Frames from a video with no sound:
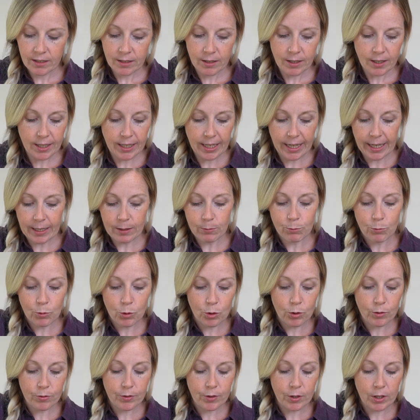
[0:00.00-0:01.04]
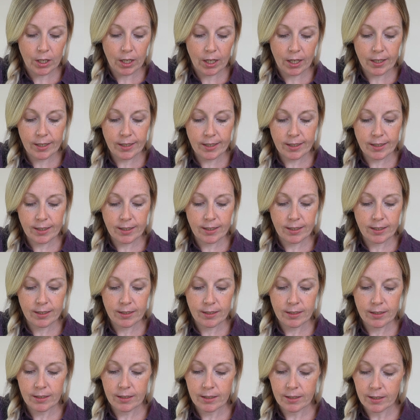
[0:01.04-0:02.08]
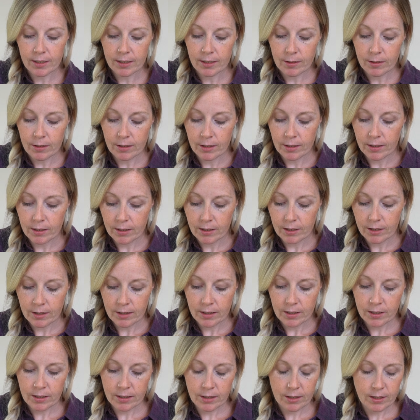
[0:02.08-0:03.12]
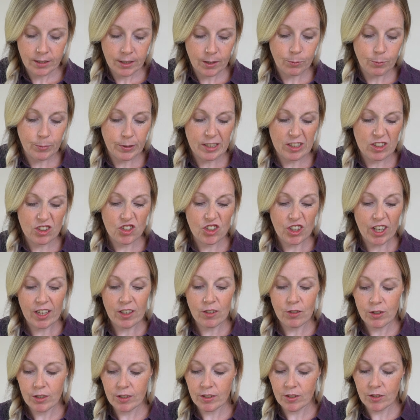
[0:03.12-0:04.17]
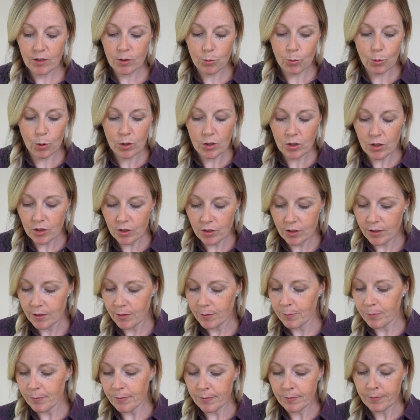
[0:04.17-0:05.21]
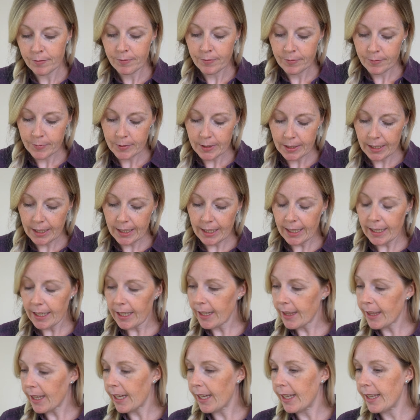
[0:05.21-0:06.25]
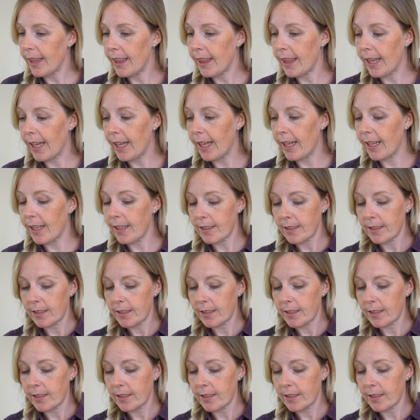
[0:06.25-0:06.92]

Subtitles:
You can add more if you like. You can be as generous as you want. Okay, add that in there.